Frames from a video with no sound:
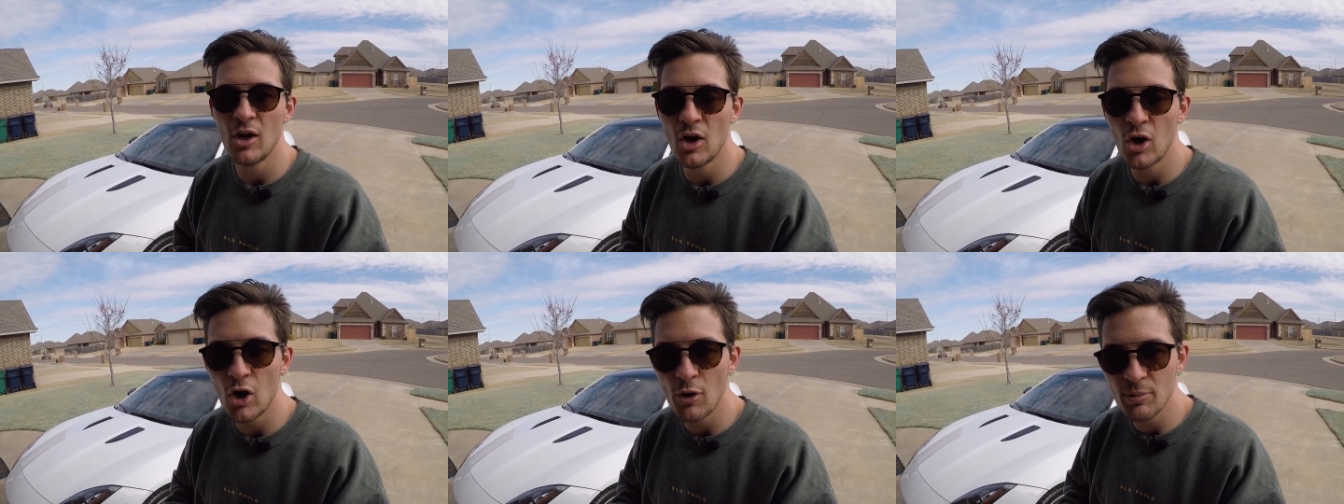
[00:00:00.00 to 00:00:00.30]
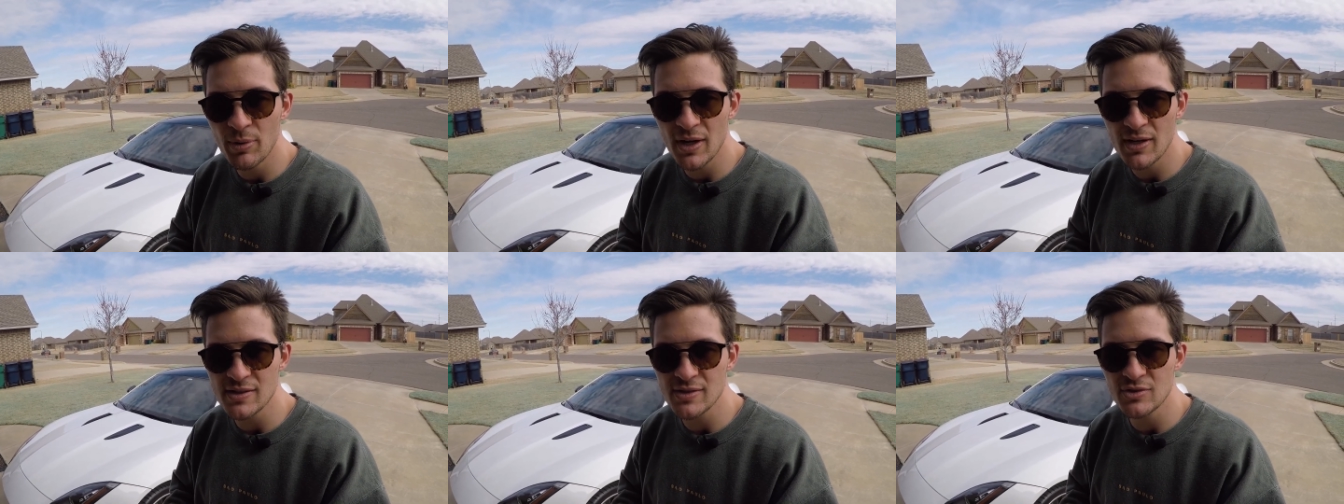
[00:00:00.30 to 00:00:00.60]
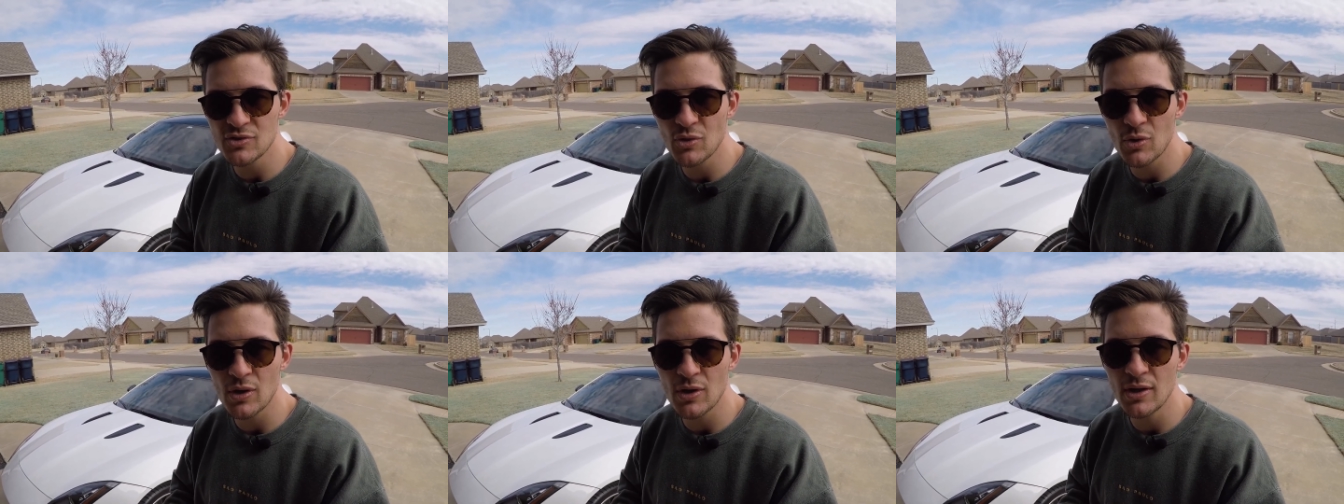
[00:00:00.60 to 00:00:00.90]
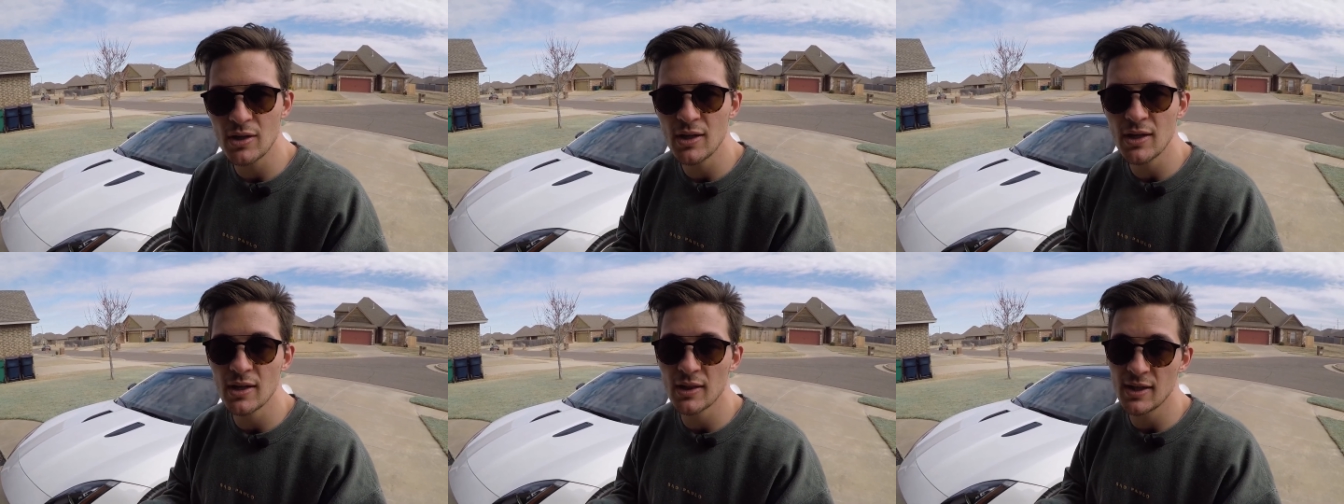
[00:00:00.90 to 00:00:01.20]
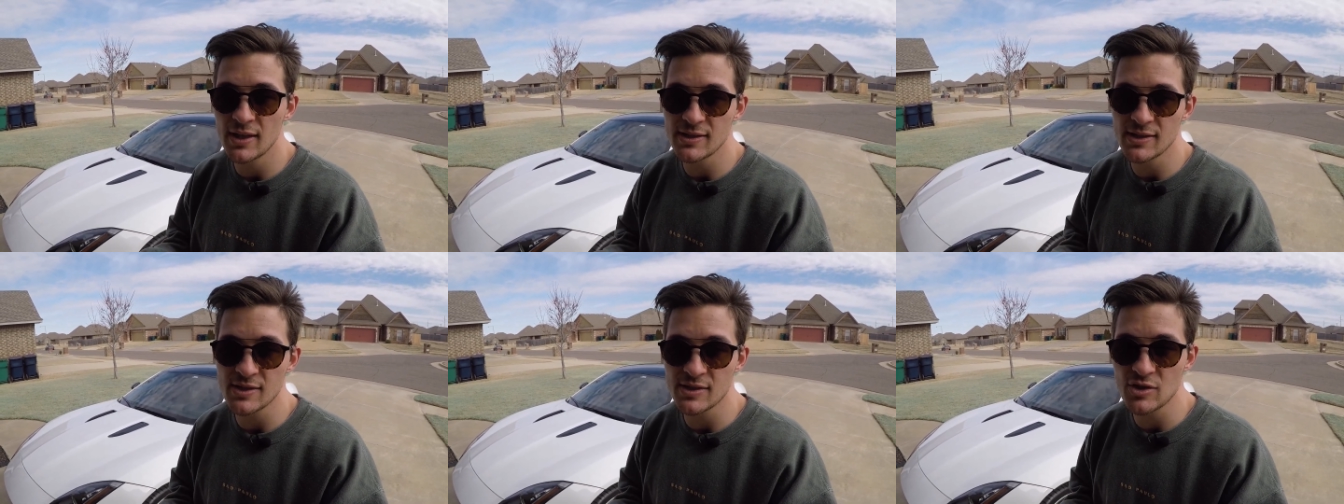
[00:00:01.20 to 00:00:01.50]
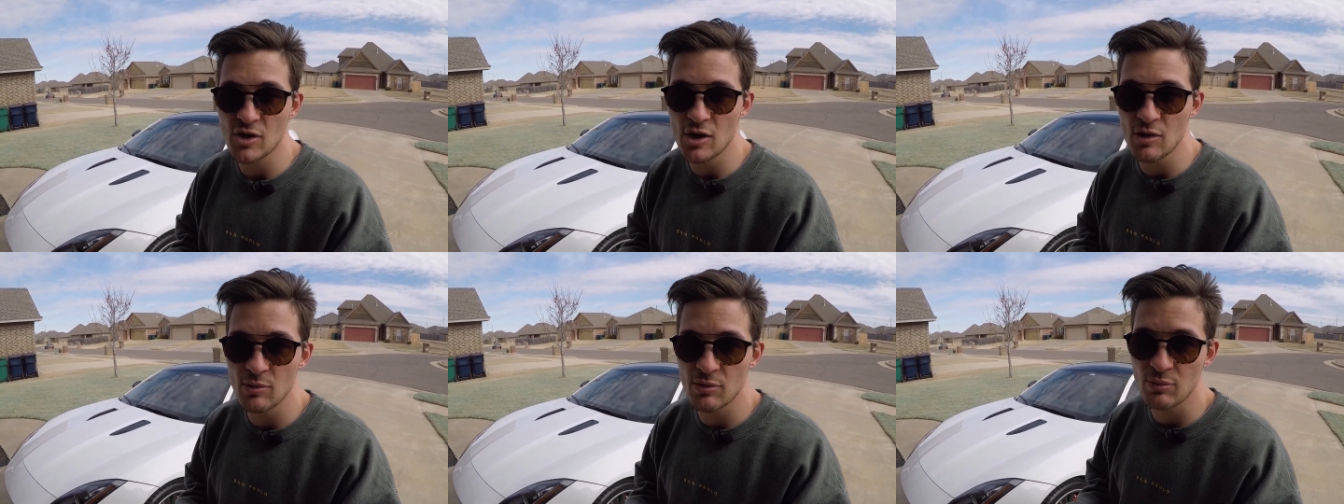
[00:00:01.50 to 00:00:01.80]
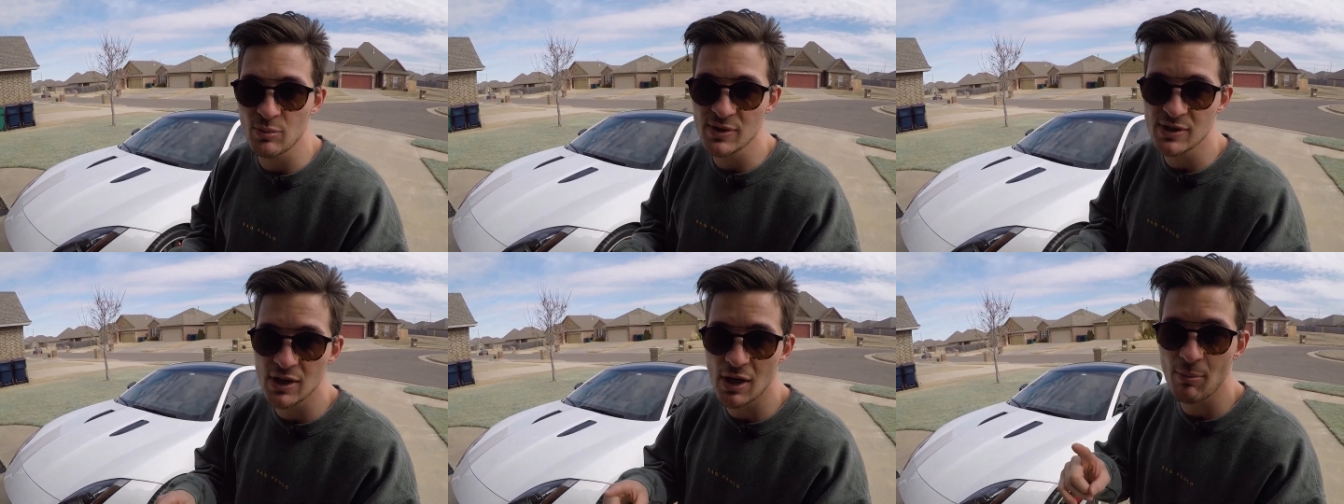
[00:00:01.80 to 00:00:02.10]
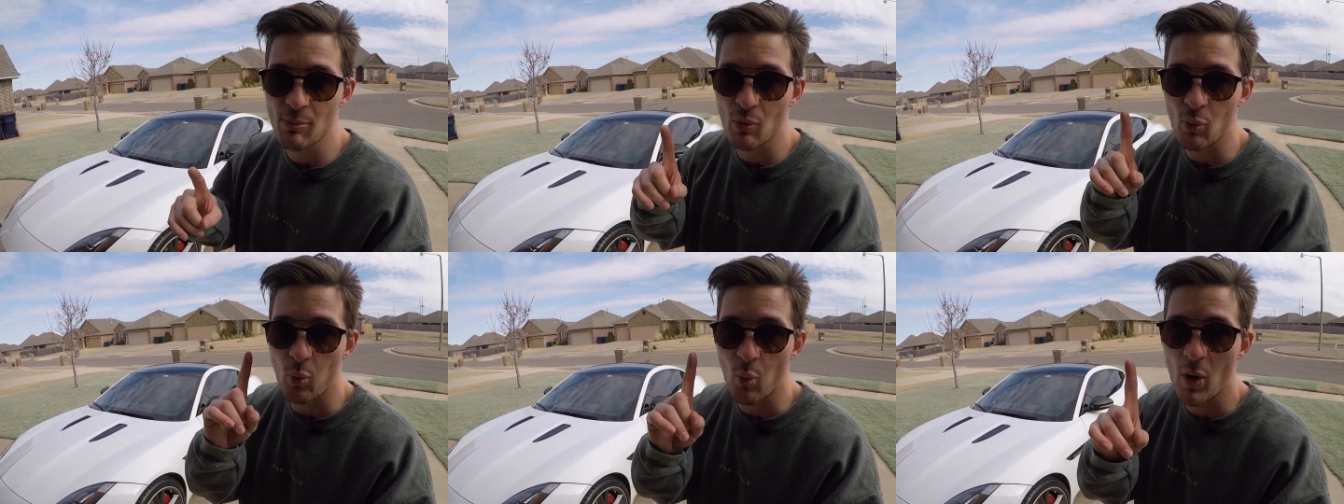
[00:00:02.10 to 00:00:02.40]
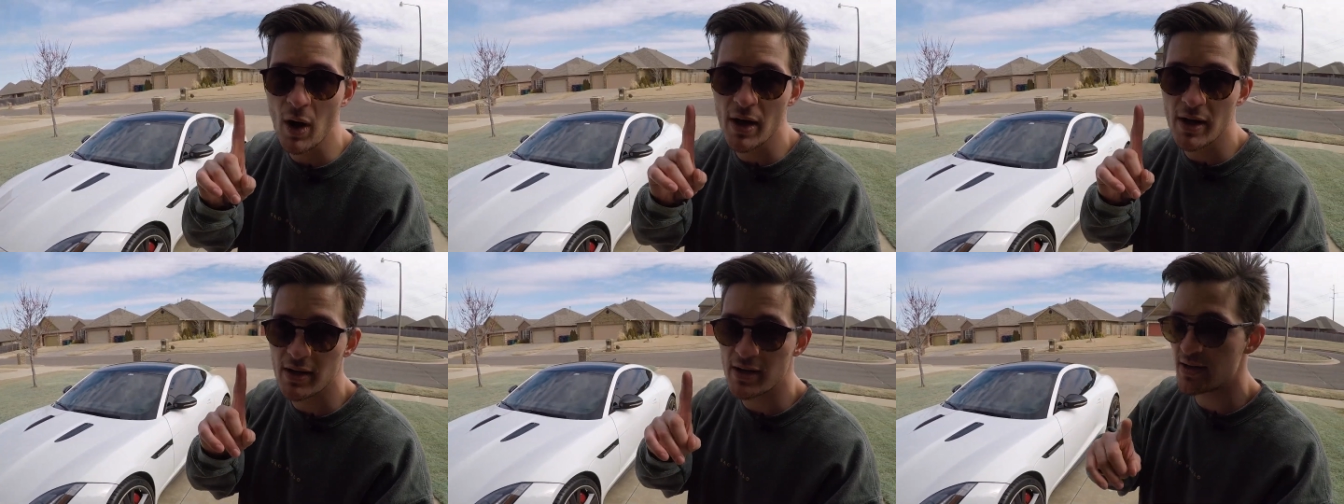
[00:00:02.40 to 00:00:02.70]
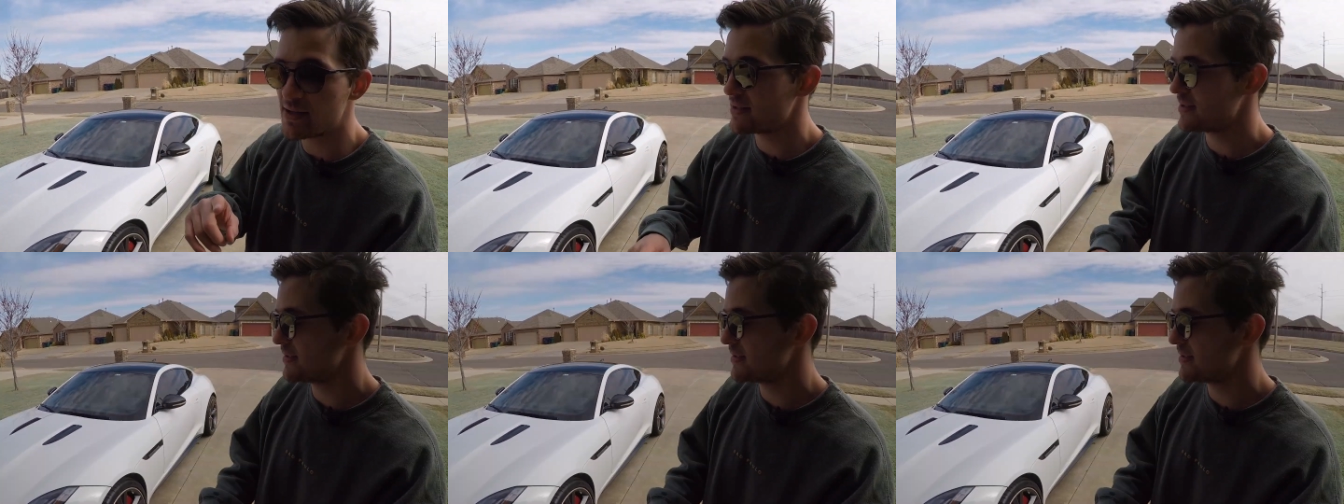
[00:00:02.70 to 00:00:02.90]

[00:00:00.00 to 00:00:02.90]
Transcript: Hope you guys enjoy. Let's get started with reason number one.